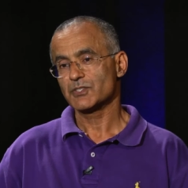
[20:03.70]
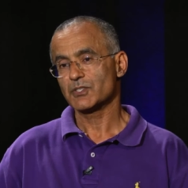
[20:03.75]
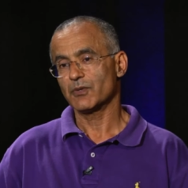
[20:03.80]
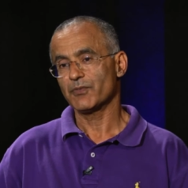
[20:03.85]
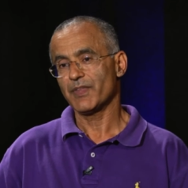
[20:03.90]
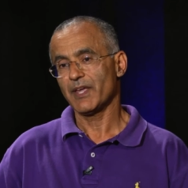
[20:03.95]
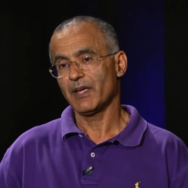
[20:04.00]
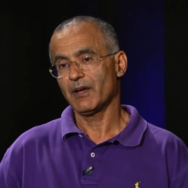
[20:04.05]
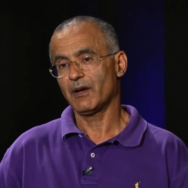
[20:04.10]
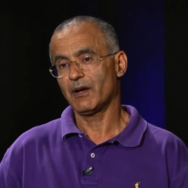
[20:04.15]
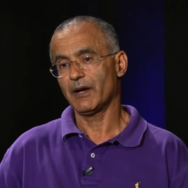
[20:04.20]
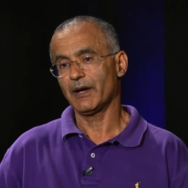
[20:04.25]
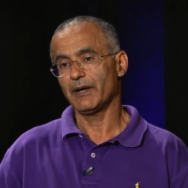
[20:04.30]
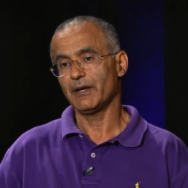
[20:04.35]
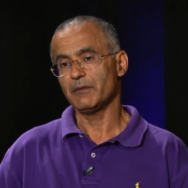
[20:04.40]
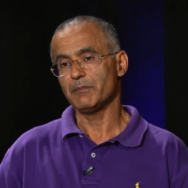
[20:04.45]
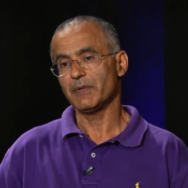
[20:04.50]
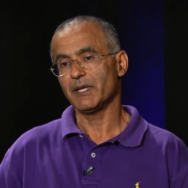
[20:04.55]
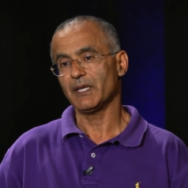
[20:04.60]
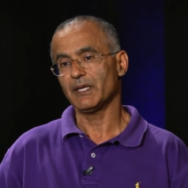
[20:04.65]
So they
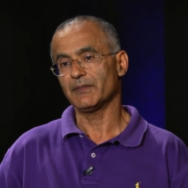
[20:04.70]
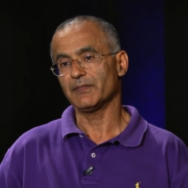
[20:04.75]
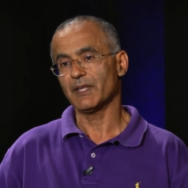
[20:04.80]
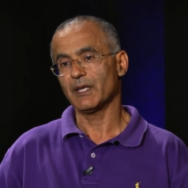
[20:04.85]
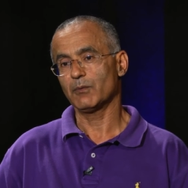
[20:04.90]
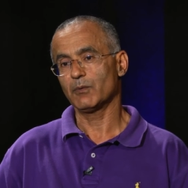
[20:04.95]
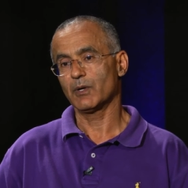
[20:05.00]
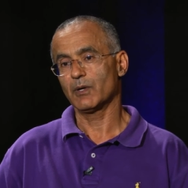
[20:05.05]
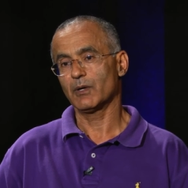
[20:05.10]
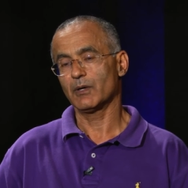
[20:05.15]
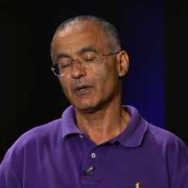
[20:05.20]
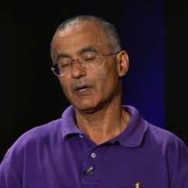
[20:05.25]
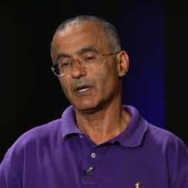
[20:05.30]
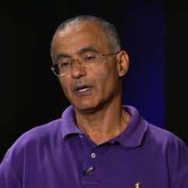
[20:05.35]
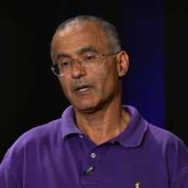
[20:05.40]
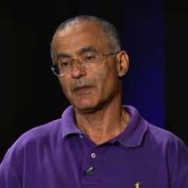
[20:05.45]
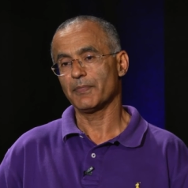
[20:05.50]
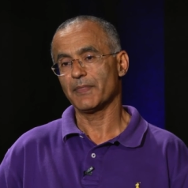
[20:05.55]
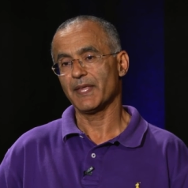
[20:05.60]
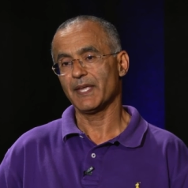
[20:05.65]
hired me, and they were
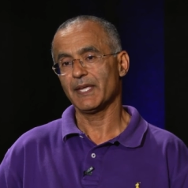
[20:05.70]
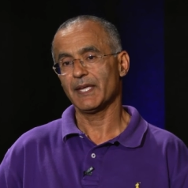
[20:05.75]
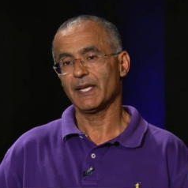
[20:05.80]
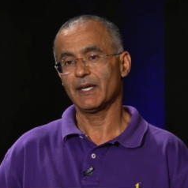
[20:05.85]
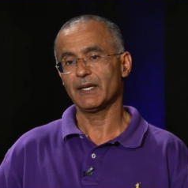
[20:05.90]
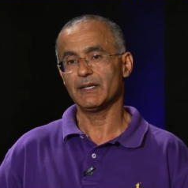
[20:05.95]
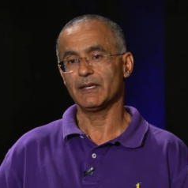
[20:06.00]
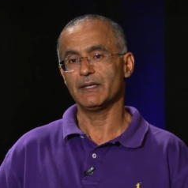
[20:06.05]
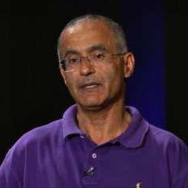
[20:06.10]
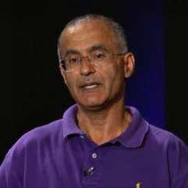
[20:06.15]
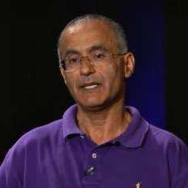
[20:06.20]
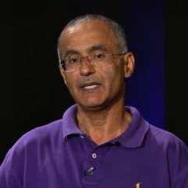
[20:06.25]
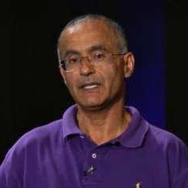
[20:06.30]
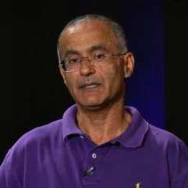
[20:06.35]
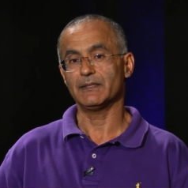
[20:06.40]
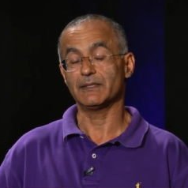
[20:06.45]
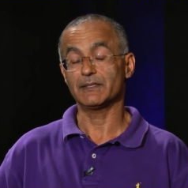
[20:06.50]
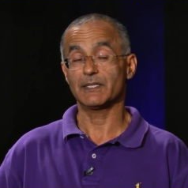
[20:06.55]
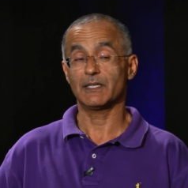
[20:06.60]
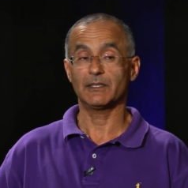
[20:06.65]
uh, they had a
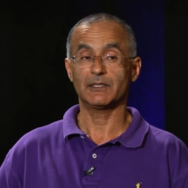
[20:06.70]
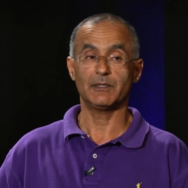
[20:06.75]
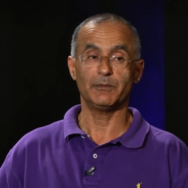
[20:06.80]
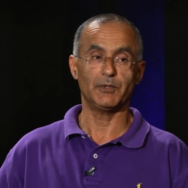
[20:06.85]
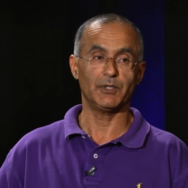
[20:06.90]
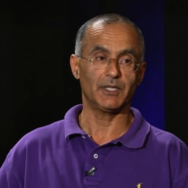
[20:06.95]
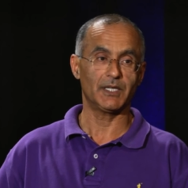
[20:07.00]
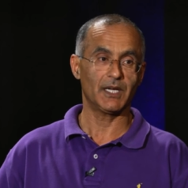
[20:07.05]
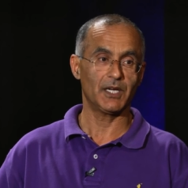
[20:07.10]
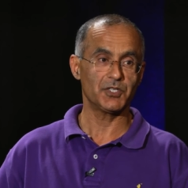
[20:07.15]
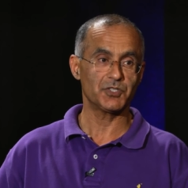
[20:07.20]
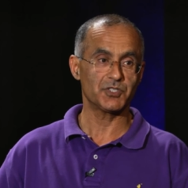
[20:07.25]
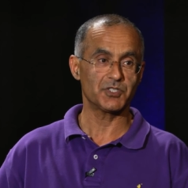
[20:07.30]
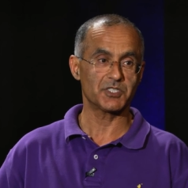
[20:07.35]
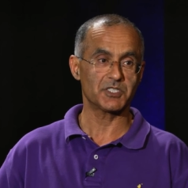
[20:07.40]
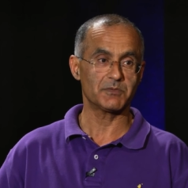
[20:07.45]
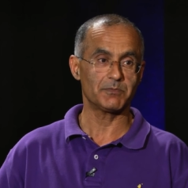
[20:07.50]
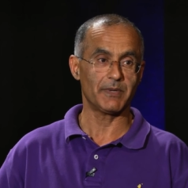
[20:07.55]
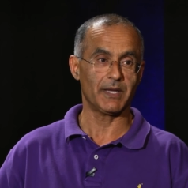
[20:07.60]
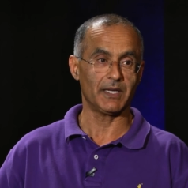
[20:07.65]
need in the
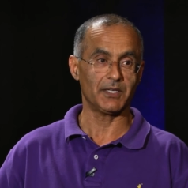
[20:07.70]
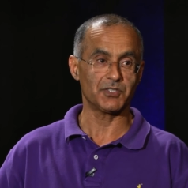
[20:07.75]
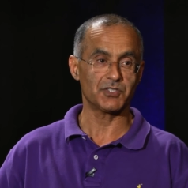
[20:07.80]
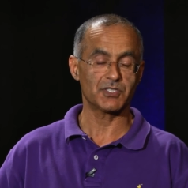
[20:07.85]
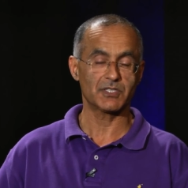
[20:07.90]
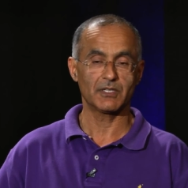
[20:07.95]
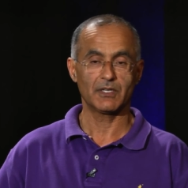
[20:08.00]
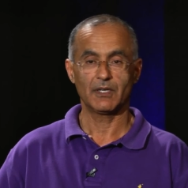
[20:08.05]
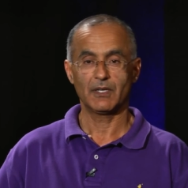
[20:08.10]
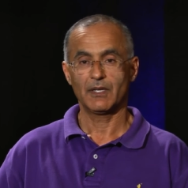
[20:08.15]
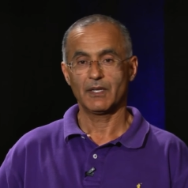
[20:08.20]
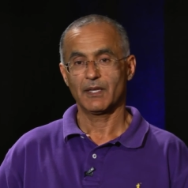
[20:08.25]
telecommunications space,